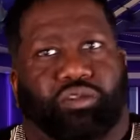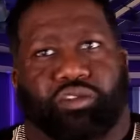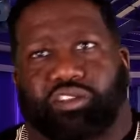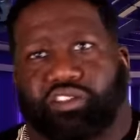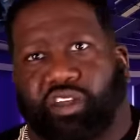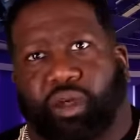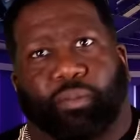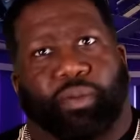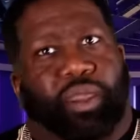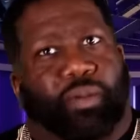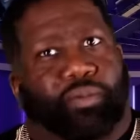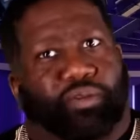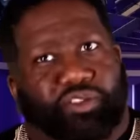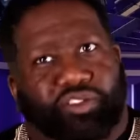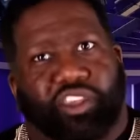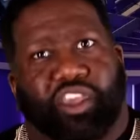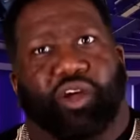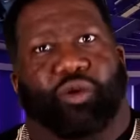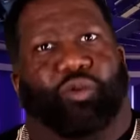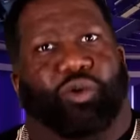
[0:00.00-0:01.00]
some people
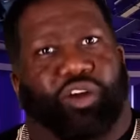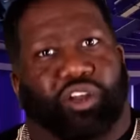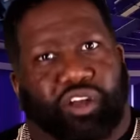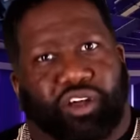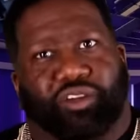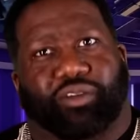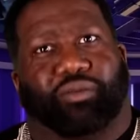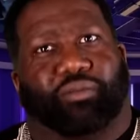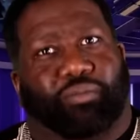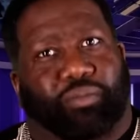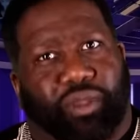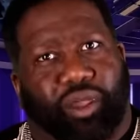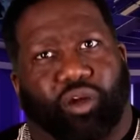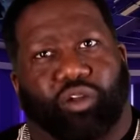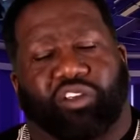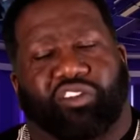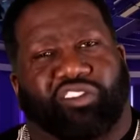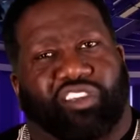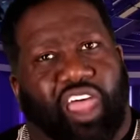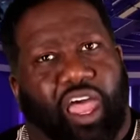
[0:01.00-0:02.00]
still want to be
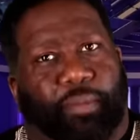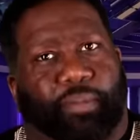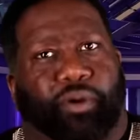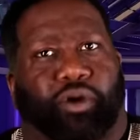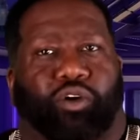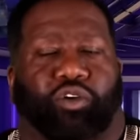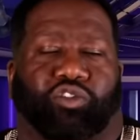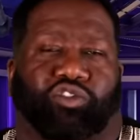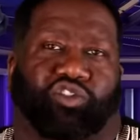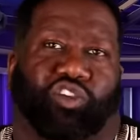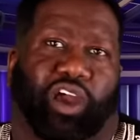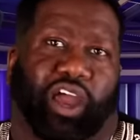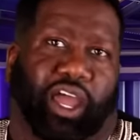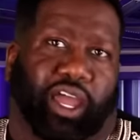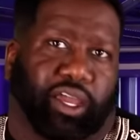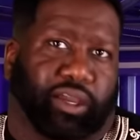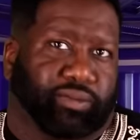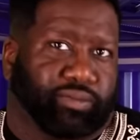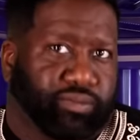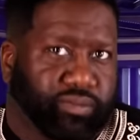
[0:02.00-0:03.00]
on the slapper hole
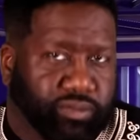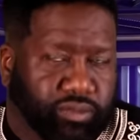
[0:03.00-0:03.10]
tribe.